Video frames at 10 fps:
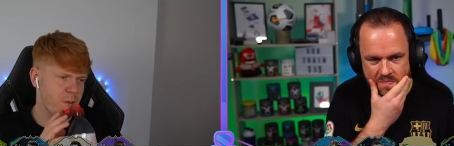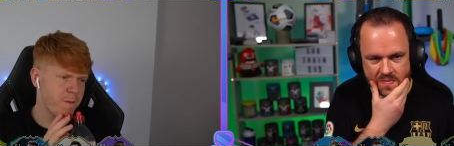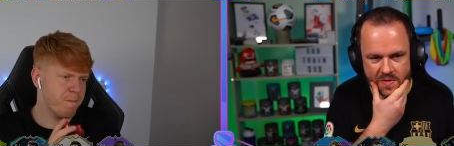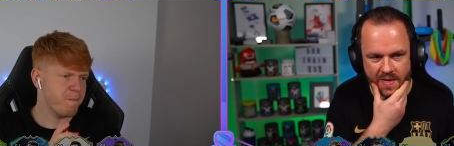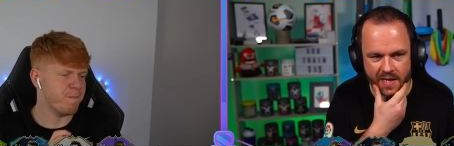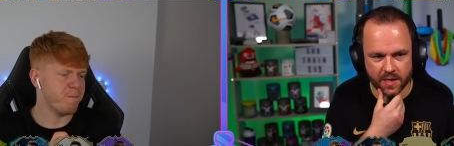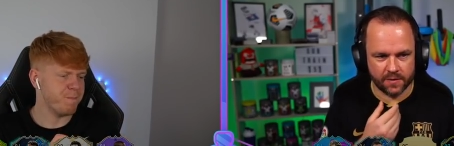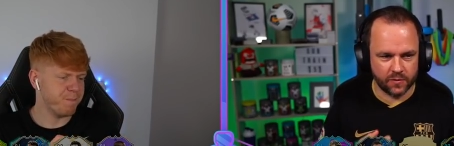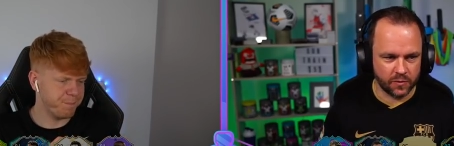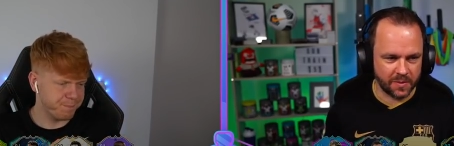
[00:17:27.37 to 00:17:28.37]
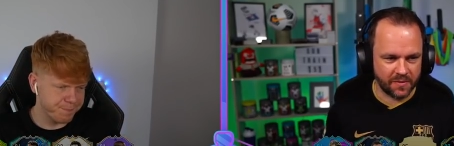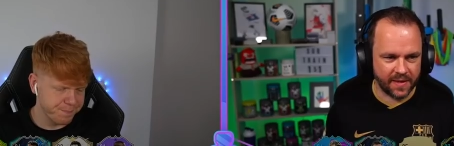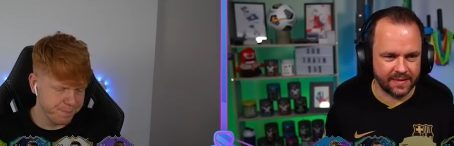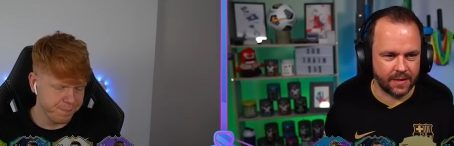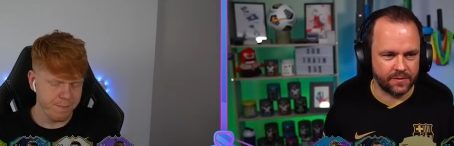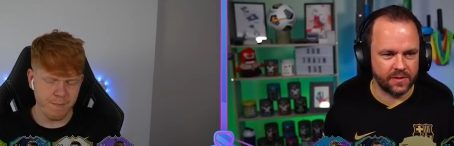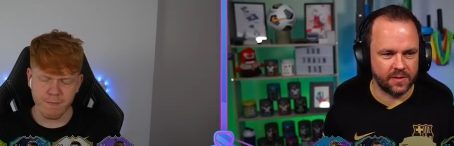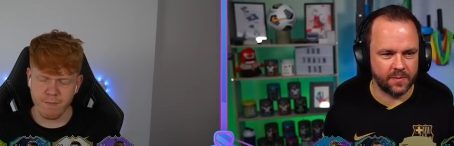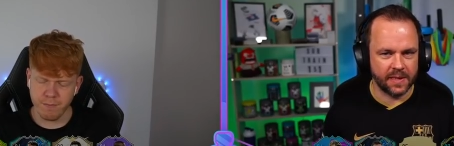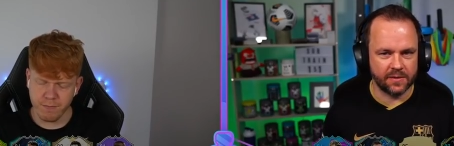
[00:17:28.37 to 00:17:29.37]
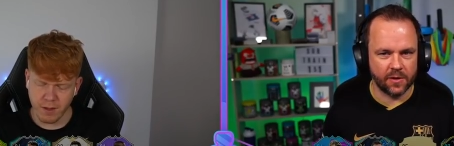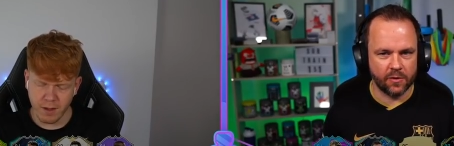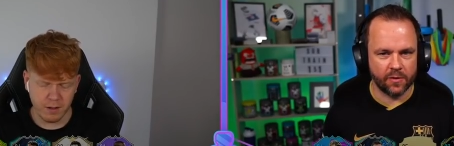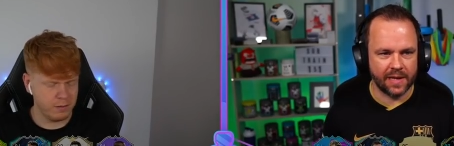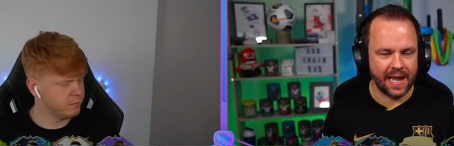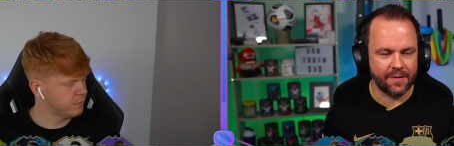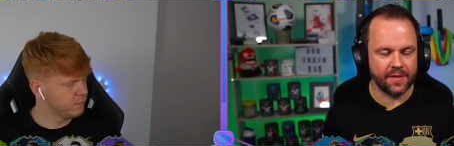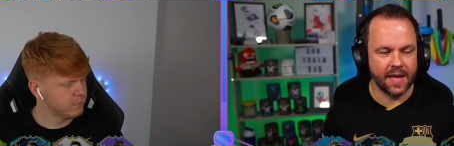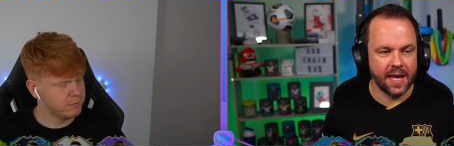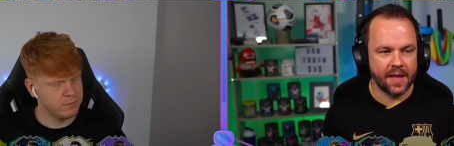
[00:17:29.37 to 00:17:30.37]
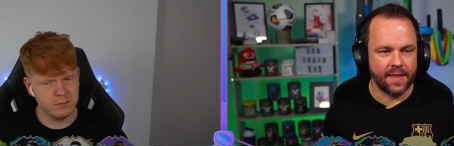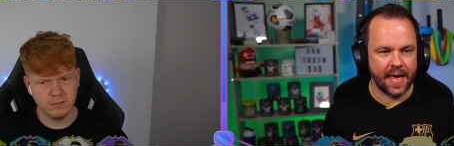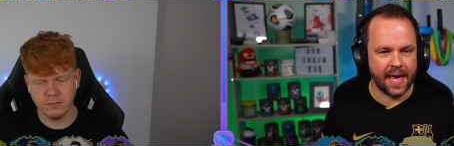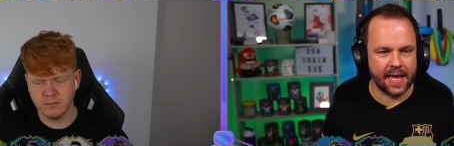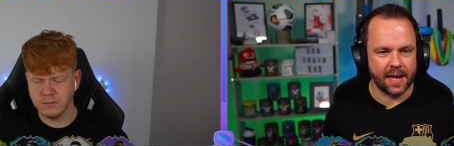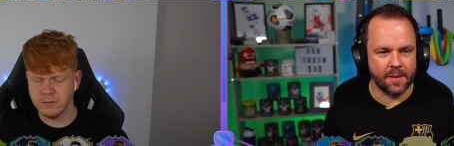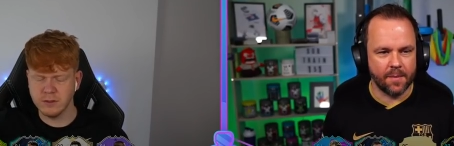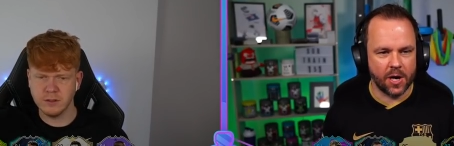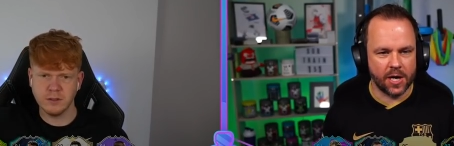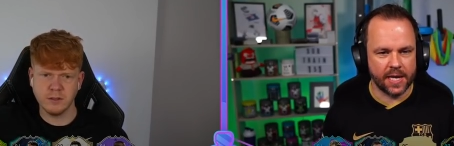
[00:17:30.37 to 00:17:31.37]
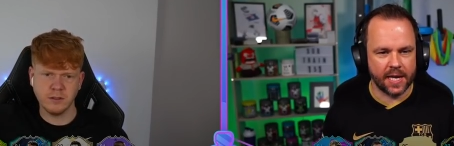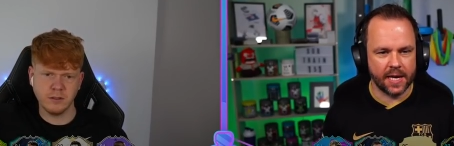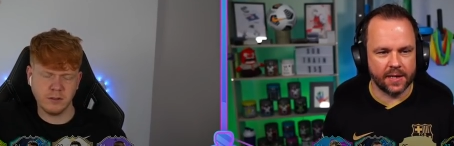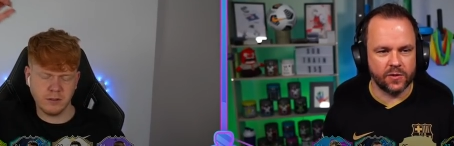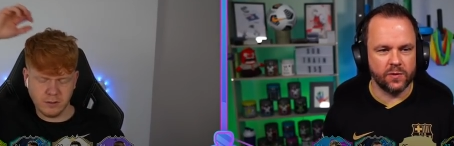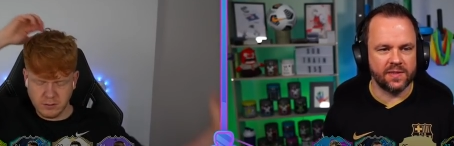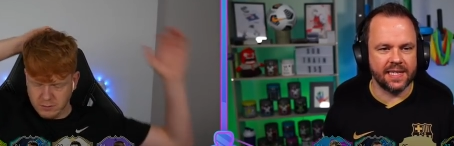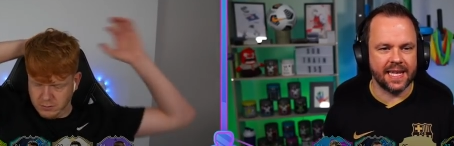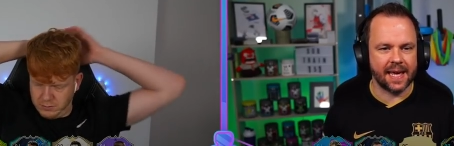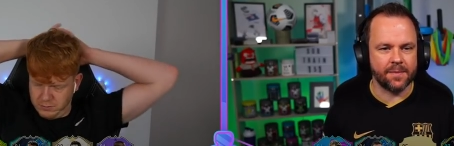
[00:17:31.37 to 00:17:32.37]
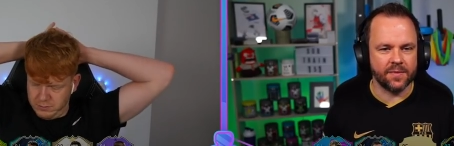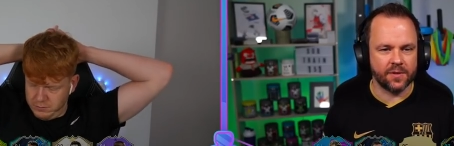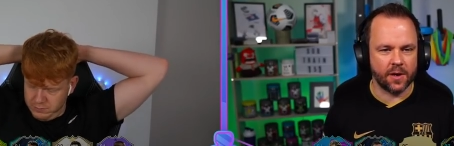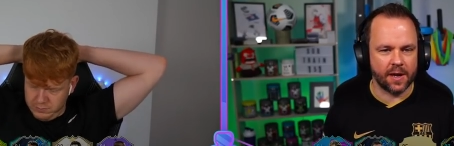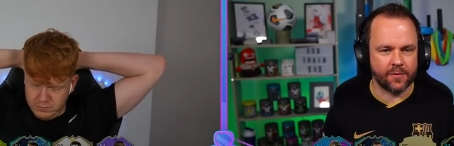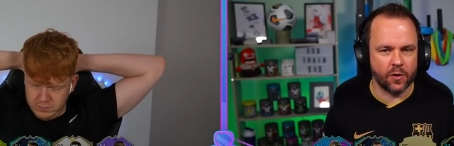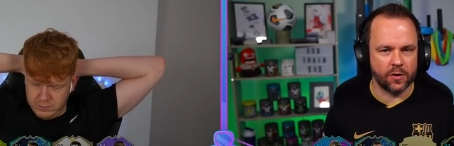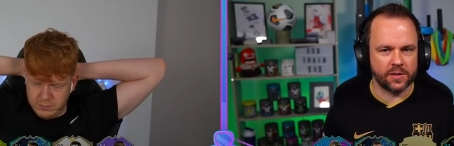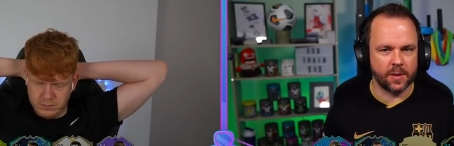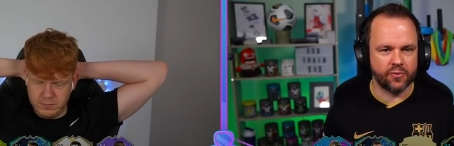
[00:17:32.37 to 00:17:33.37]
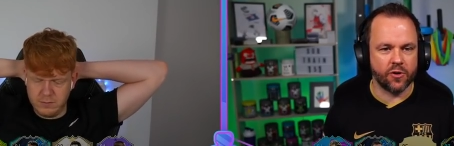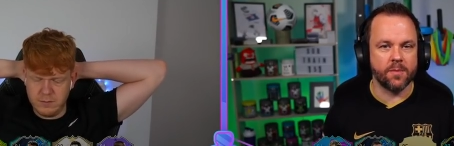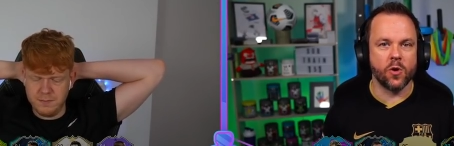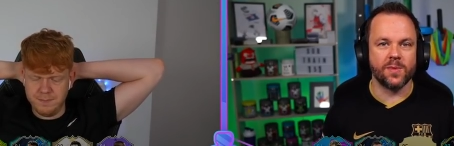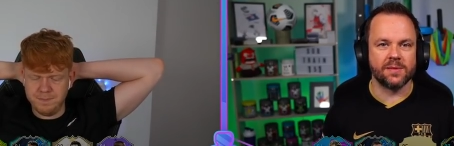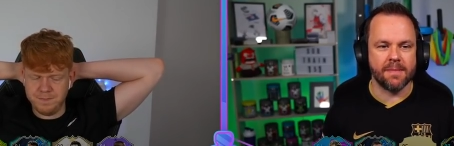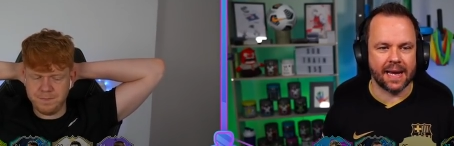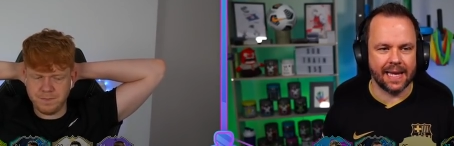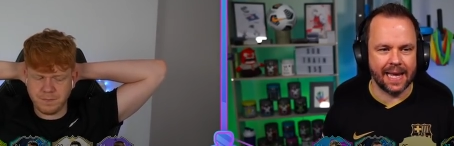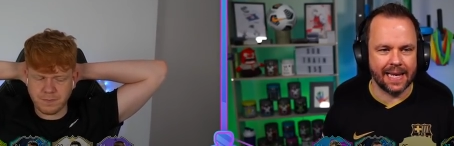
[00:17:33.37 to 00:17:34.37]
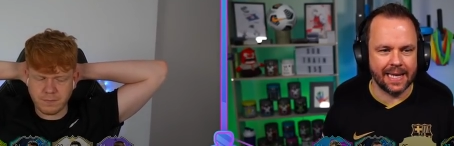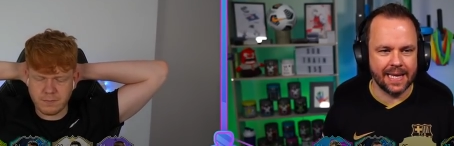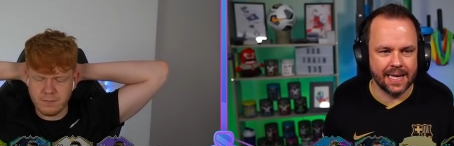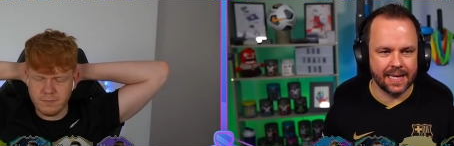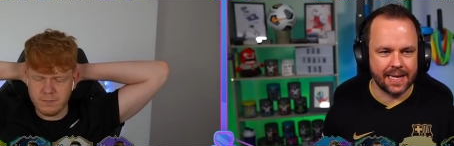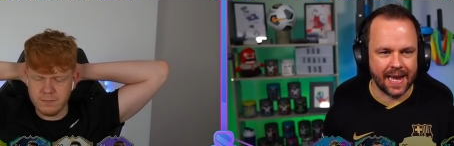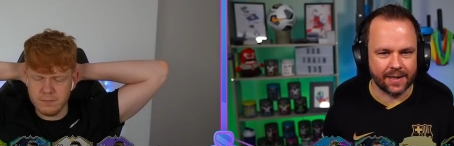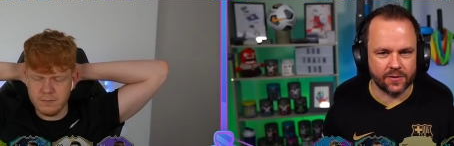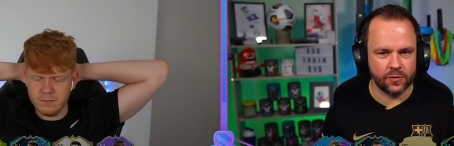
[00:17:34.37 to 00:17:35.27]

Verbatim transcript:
Speaker 1: So that kind of sorts my defence out. So Spinazzola on the left. Then my 2 CDMs, I have got Prime Moments Makelele next to